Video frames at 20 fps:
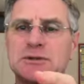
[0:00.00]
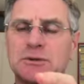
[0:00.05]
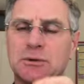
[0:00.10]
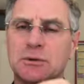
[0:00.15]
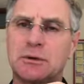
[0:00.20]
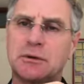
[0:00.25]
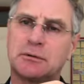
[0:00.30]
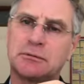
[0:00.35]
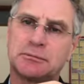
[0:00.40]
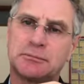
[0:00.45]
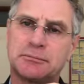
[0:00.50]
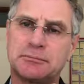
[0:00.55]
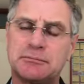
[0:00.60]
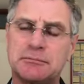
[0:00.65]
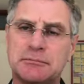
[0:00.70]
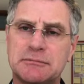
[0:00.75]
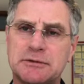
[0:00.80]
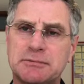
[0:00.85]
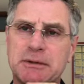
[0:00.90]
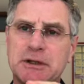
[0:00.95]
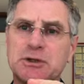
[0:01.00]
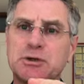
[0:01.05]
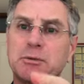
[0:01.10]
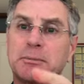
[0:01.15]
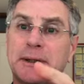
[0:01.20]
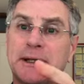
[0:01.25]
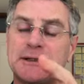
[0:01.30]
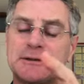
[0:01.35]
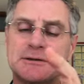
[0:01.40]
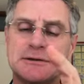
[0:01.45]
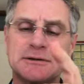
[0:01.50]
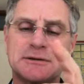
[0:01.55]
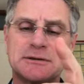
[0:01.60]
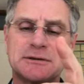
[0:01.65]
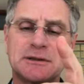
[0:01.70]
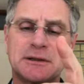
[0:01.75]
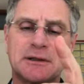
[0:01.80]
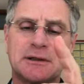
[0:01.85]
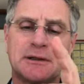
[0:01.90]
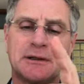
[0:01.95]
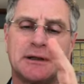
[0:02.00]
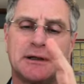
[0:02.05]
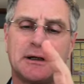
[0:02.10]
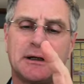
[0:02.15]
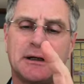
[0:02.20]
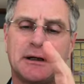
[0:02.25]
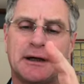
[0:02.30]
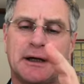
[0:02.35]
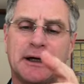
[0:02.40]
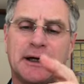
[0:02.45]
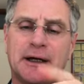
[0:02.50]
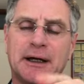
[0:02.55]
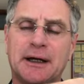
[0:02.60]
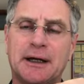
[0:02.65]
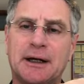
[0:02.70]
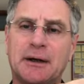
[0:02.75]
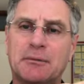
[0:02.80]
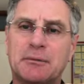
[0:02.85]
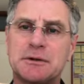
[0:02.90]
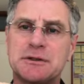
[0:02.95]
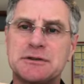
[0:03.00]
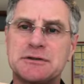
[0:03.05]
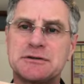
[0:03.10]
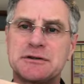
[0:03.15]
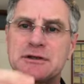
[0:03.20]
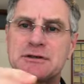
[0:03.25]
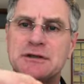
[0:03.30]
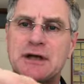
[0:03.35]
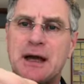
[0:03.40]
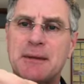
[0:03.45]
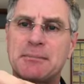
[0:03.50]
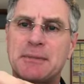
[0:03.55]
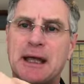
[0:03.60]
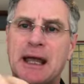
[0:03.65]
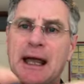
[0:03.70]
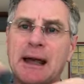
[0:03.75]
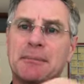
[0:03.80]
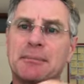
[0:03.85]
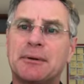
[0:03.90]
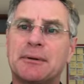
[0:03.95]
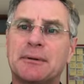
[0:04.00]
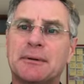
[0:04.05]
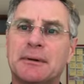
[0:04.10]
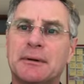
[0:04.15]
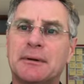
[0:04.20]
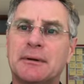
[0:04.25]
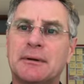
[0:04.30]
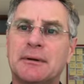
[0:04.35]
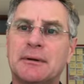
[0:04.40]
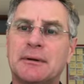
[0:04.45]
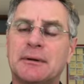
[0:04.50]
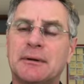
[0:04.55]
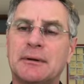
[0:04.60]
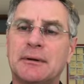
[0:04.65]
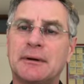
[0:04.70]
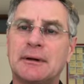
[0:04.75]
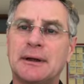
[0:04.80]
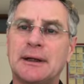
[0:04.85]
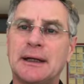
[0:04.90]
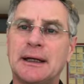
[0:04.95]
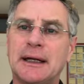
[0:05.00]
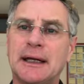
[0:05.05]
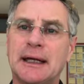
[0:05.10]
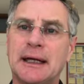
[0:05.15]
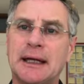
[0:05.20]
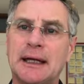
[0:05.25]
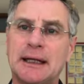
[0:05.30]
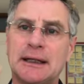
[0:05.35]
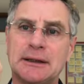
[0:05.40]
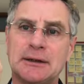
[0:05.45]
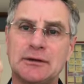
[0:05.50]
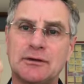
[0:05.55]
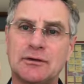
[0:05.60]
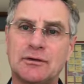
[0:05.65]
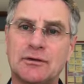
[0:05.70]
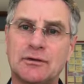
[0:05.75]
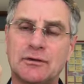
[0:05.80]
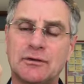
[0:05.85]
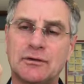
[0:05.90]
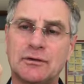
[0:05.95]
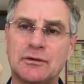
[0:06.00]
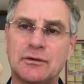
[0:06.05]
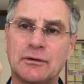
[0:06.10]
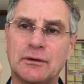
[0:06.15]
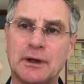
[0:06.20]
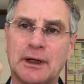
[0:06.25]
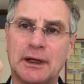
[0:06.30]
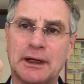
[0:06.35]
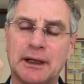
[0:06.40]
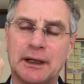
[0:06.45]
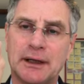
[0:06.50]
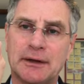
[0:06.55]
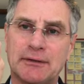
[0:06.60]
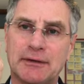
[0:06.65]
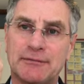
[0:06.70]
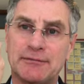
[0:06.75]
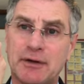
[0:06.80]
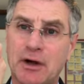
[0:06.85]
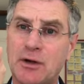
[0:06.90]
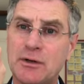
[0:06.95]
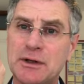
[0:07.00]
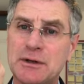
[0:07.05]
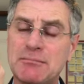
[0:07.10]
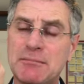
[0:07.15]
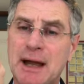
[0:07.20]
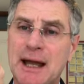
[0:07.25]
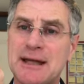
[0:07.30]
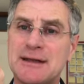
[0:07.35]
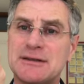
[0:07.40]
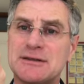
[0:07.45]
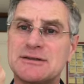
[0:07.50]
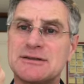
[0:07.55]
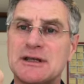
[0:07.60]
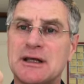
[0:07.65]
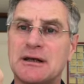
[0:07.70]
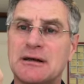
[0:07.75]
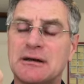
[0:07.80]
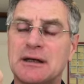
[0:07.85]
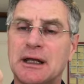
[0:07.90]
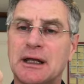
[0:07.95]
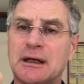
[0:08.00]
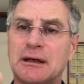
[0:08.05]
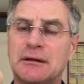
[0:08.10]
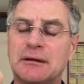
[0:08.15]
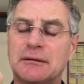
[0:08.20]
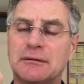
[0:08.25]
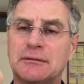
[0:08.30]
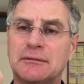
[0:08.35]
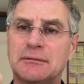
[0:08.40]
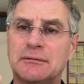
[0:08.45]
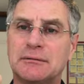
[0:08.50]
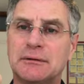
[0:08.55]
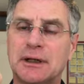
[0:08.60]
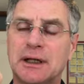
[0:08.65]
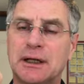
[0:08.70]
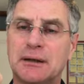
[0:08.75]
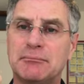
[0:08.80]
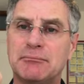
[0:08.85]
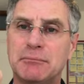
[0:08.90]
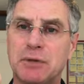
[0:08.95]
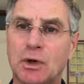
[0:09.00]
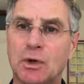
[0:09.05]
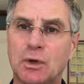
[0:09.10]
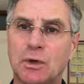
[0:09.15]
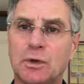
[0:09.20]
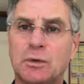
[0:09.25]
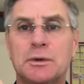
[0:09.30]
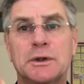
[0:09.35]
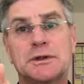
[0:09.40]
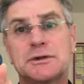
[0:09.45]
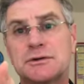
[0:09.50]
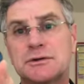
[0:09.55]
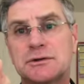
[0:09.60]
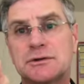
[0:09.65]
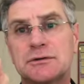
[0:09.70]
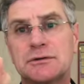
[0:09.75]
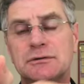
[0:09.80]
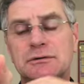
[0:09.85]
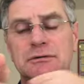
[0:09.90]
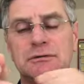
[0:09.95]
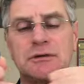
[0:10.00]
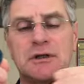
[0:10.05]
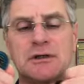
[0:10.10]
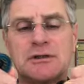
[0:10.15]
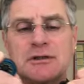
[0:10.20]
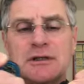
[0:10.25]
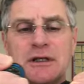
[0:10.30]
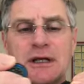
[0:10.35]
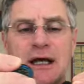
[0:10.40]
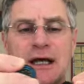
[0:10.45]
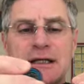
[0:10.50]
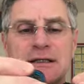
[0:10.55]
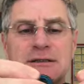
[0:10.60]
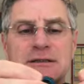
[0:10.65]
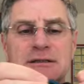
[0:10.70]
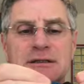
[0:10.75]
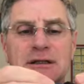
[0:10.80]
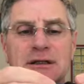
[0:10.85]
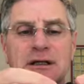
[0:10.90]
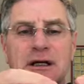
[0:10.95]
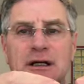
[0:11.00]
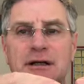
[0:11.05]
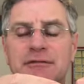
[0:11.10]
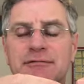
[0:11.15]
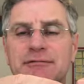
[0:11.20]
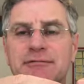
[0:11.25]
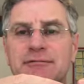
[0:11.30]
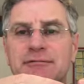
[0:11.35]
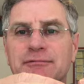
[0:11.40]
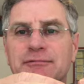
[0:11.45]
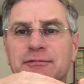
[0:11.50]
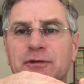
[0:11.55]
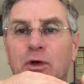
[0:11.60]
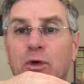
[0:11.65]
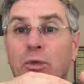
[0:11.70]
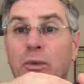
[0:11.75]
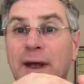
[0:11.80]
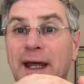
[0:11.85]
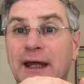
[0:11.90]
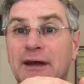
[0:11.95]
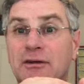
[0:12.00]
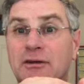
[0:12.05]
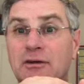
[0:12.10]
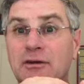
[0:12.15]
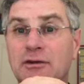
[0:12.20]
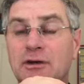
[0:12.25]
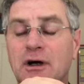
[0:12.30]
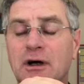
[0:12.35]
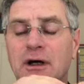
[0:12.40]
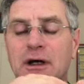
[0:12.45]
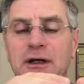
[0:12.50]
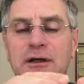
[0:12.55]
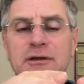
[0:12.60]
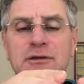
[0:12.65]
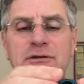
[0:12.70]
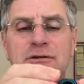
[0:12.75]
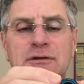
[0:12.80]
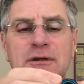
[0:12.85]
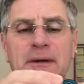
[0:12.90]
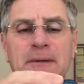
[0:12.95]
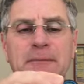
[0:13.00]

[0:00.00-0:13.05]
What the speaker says: or special pieces, which is this hubcap, and they've only made this in blue, which designates the kind of full wet tires.